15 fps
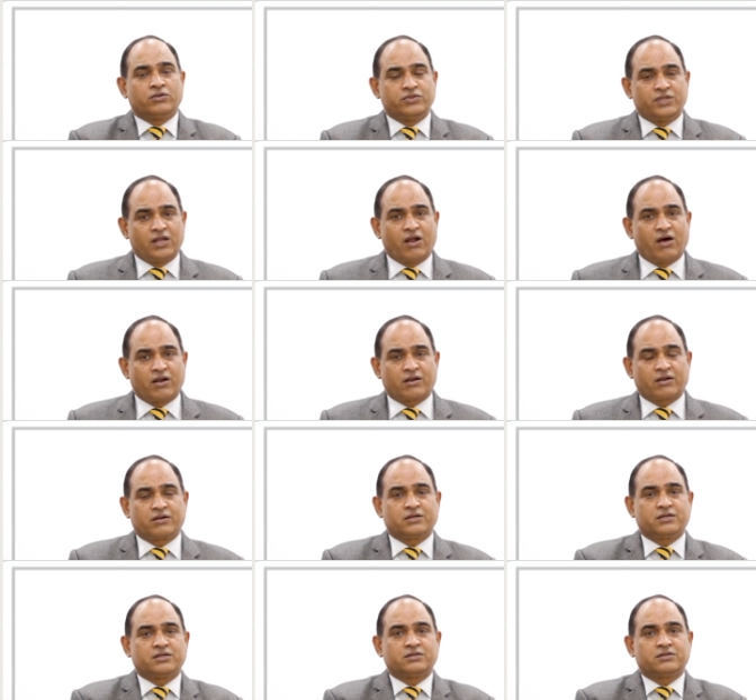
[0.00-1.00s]
there are
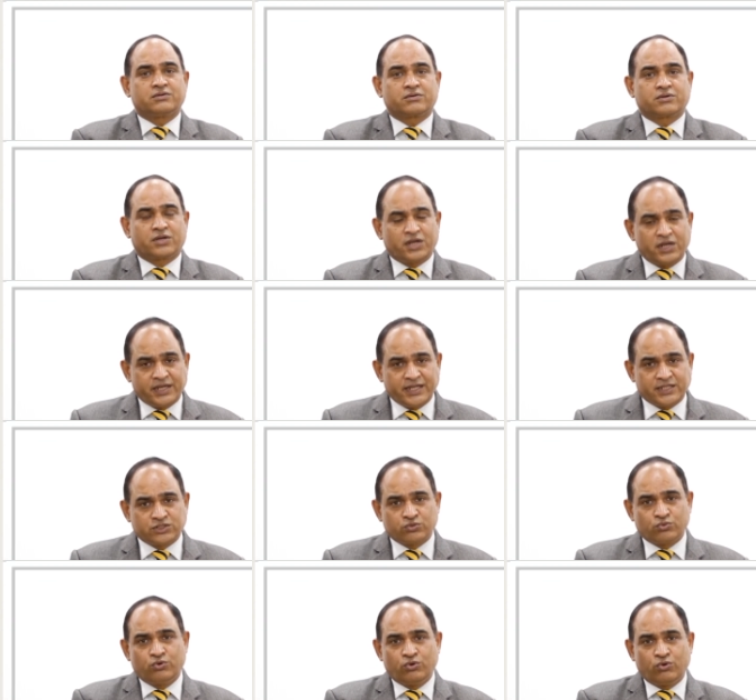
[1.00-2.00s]
critics
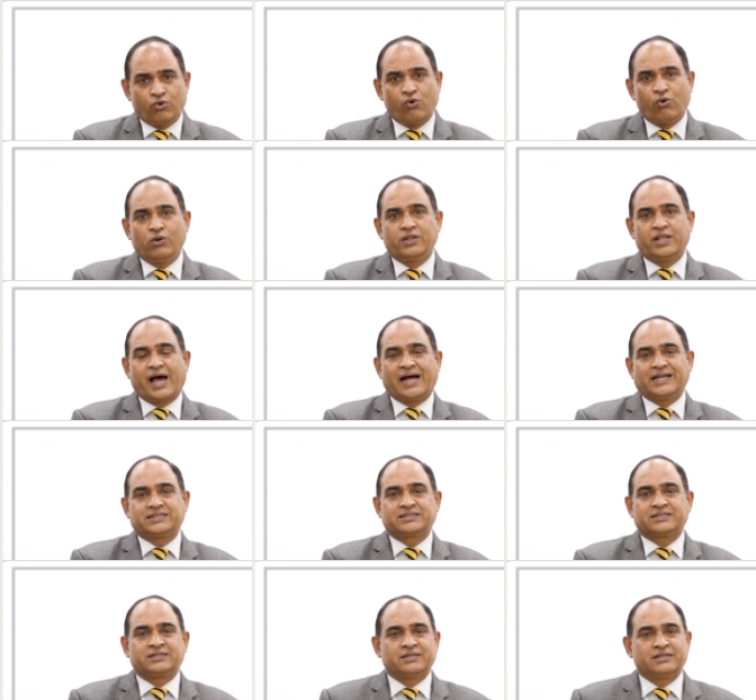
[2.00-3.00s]
who hold
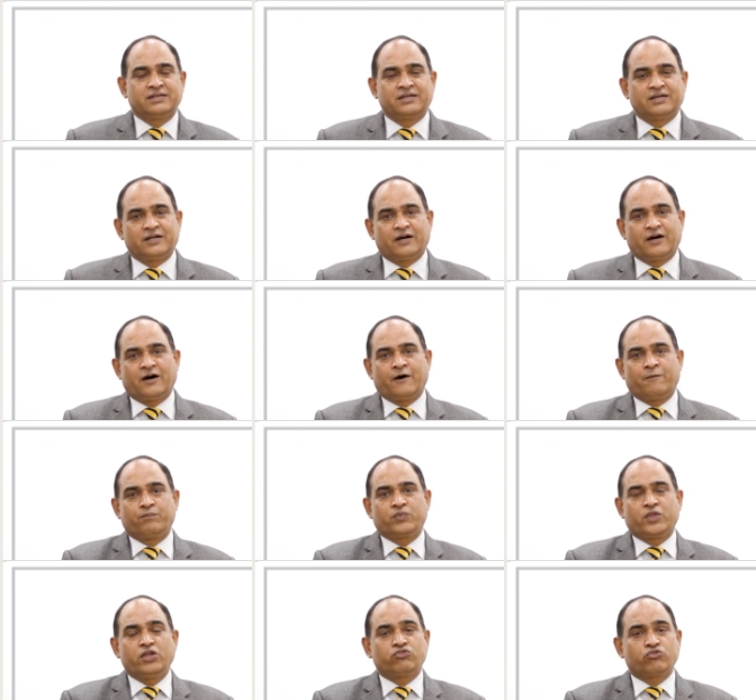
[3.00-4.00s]
that
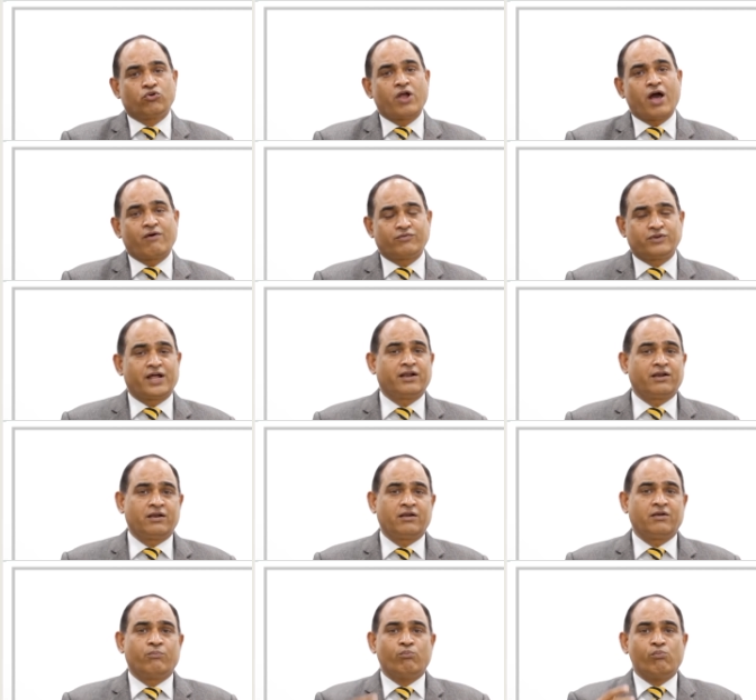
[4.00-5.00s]
it could have done
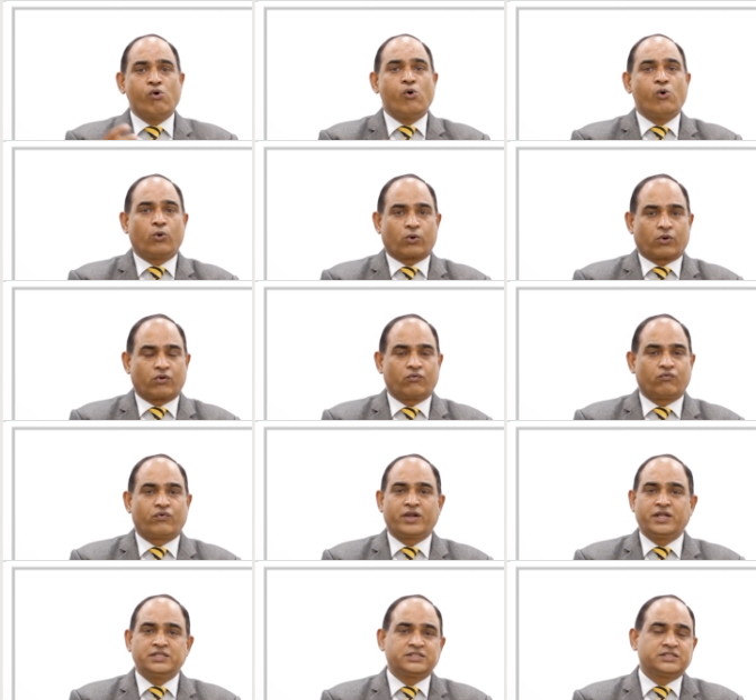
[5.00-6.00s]
more.
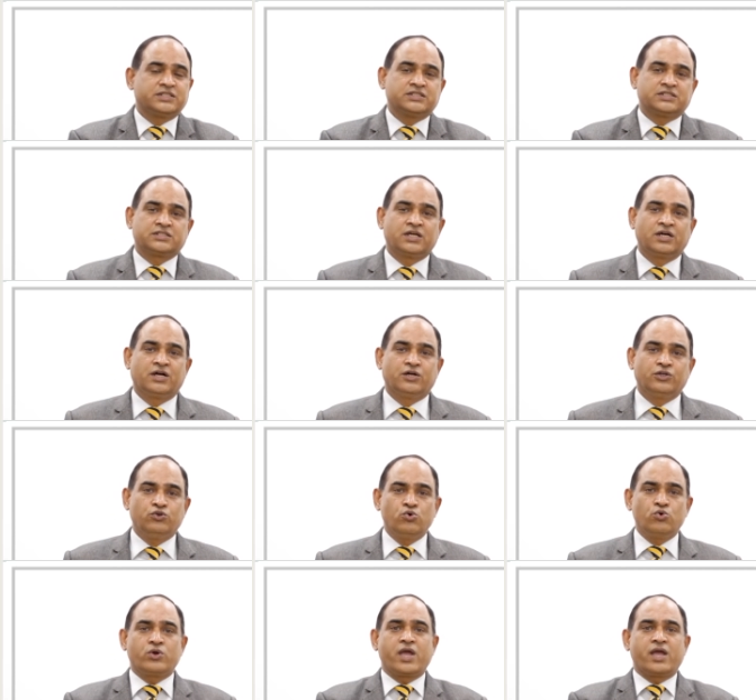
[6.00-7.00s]
For instance,
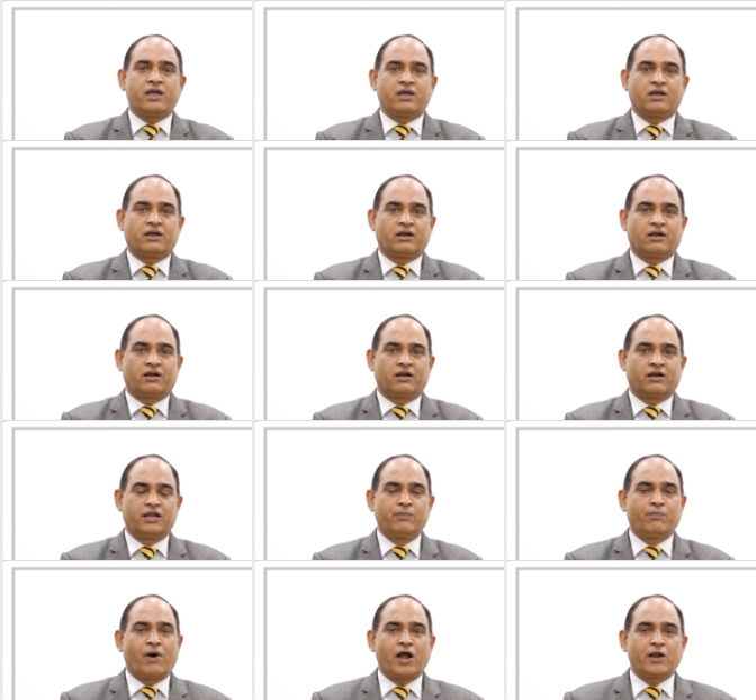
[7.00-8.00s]
UK
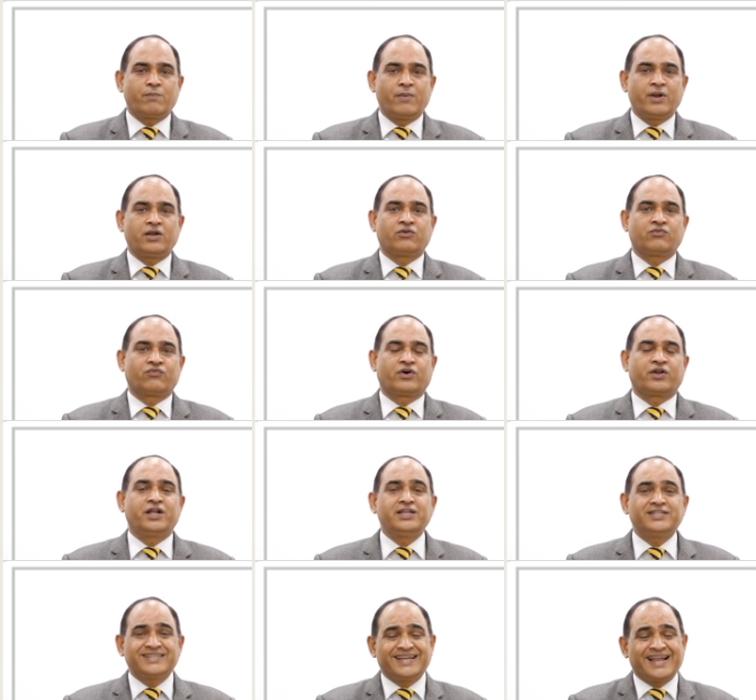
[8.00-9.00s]
Department for
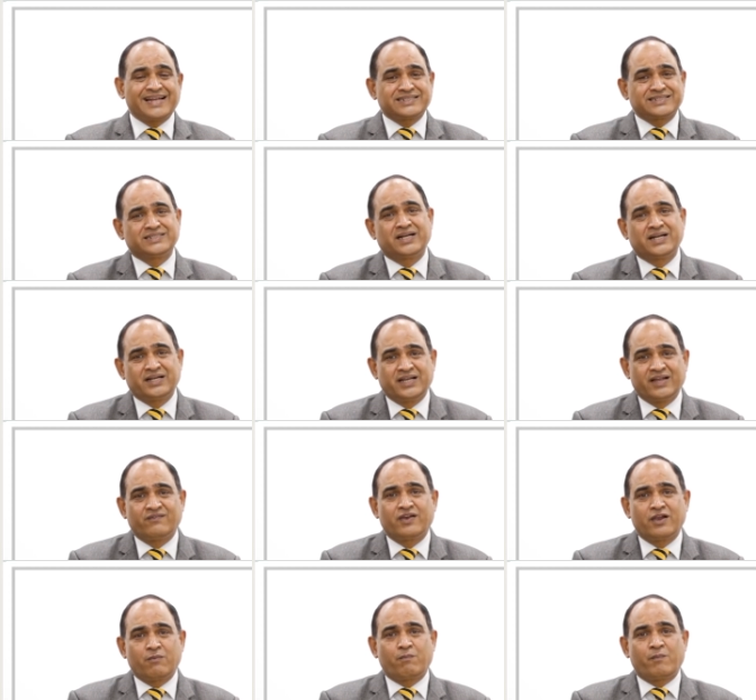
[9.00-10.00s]
International
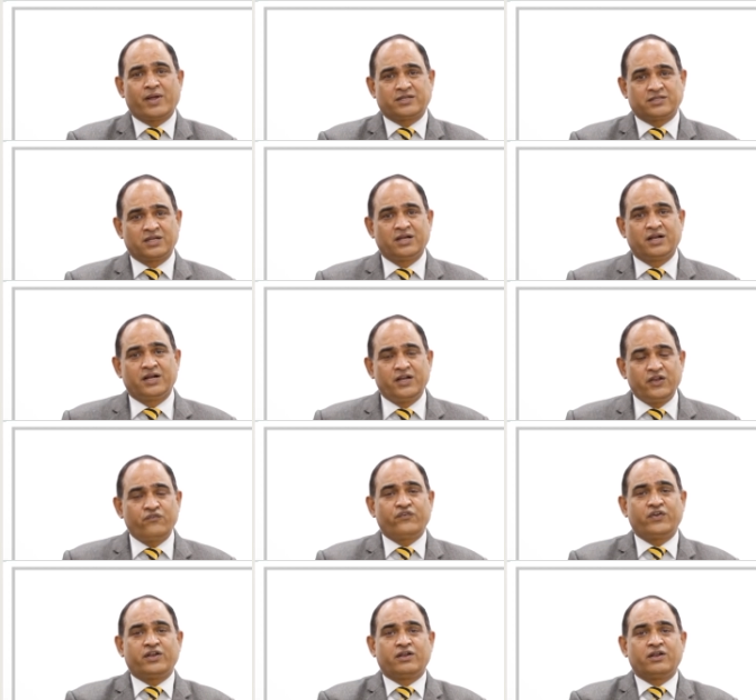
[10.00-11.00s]
Development,
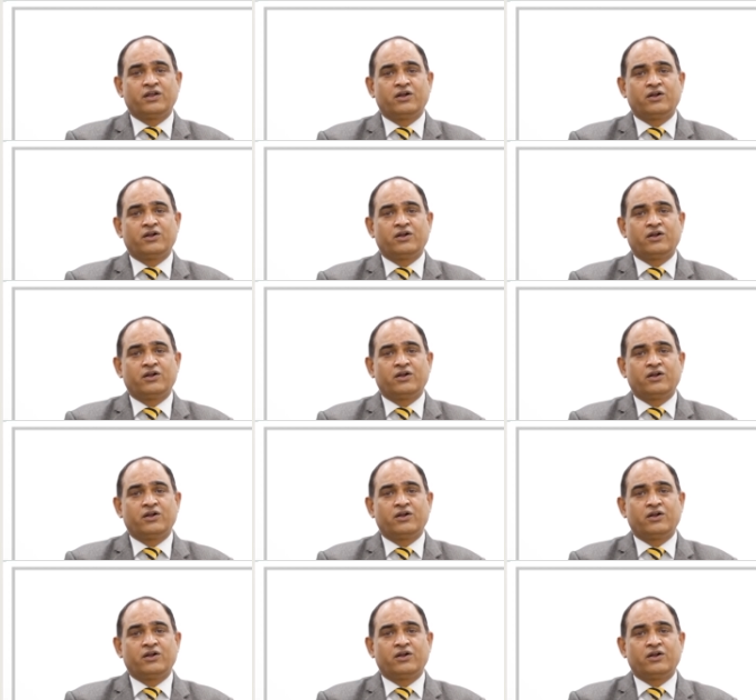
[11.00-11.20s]
DFID,